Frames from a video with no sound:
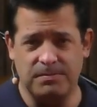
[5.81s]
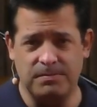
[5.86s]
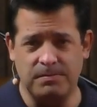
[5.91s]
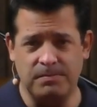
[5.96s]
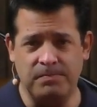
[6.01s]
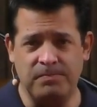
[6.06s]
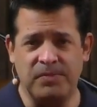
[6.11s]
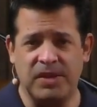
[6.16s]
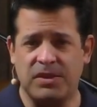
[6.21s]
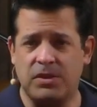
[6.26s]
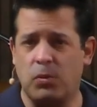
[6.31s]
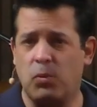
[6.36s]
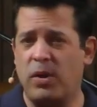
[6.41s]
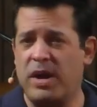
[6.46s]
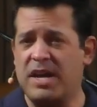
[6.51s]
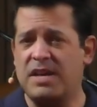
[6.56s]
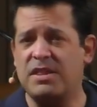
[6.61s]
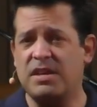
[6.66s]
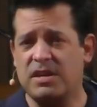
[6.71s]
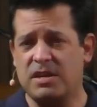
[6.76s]
And the
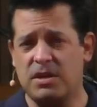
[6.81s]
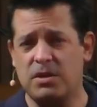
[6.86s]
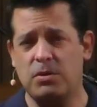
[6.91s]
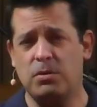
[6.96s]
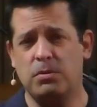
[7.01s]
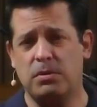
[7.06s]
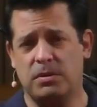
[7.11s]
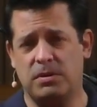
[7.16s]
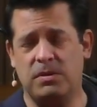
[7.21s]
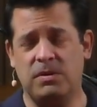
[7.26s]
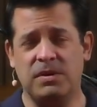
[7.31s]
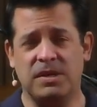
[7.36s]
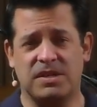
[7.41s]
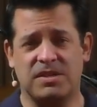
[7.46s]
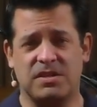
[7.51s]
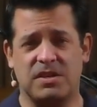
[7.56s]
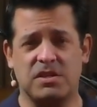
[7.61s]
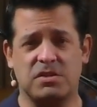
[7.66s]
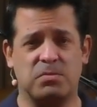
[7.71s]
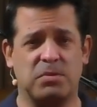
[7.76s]
way that you,
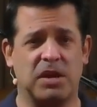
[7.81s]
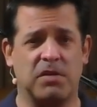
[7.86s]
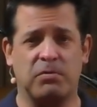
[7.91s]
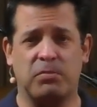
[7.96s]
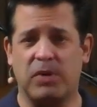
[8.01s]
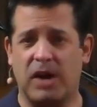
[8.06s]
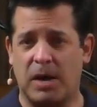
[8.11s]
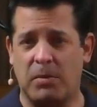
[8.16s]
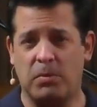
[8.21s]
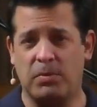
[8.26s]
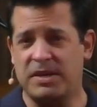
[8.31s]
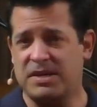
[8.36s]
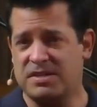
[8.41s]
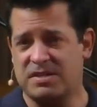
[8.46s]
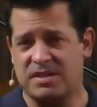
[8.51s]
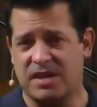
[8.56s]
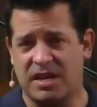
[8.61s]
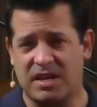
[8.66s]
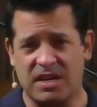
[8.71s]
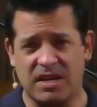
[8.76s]
have probably
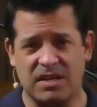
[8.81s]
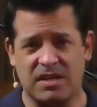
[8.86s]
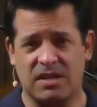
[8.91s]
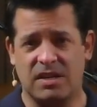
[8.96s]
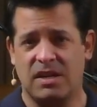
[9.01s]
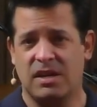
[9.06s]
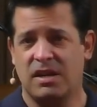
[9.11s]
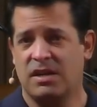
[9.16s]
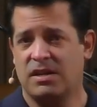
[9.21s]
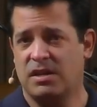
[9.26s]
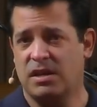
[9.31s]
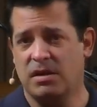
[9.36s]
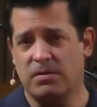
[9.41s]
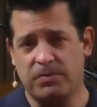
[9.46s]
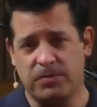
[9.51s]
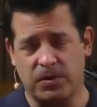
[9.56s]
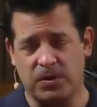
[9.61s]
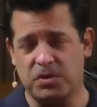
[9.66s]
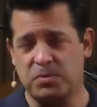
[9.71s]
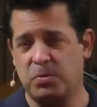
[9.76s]
studied the
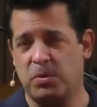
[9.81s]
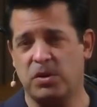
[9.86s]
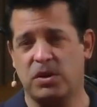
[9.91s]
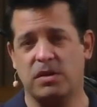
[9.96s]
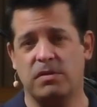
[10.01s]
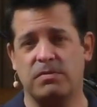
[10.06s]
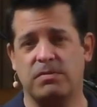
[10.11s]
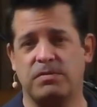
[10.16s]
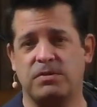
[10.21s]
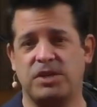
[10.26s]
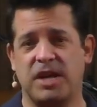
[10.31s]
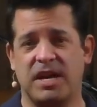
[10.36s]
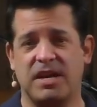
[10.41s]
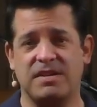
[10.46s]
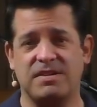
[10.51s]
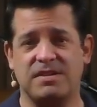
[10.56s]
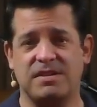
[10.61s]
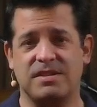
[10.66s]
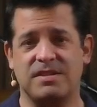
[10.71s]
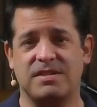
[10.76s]
first book of
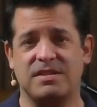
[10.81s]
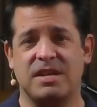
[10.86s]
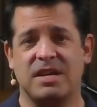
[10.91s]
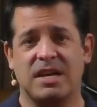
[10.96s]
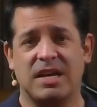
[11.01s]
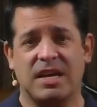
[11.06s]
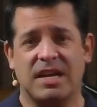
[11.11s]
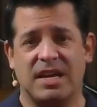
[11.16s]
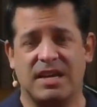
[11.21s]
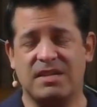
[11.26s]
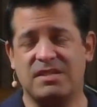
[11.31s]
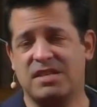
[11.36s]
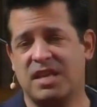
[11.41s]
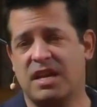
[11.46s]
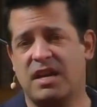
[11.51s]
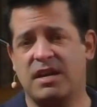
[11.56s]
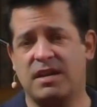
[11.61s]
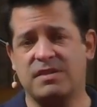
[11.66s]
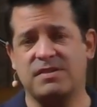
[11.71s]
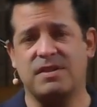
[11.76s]
Genesis is
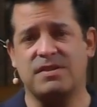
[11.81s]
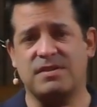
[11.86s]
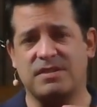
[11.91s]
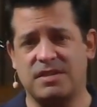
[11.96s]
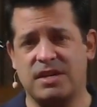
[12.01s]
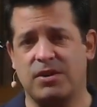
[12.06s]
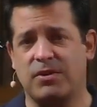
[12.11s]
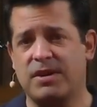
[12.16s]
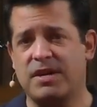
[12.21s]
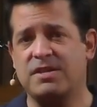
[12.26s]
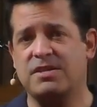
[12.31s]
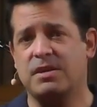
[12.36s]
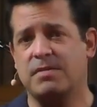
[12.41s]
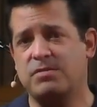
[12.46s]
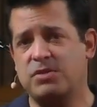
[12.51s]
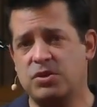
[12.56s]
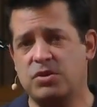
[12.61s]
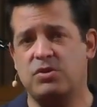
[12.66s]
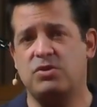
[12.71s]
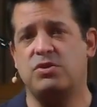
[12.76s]
that it is a series
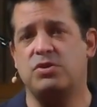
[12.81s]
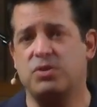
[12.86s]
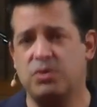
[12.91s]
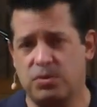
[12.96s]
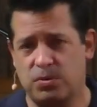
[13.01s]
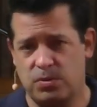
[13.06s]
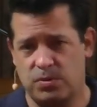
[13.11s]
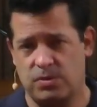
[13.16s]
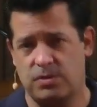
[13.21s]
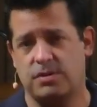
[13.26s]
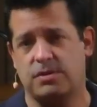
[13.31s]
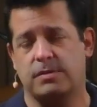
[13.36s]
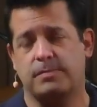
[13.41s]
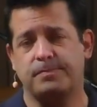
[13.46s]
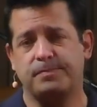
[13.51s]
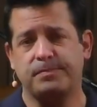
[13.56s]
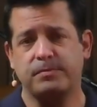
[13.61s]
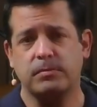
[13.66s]
of to-dos.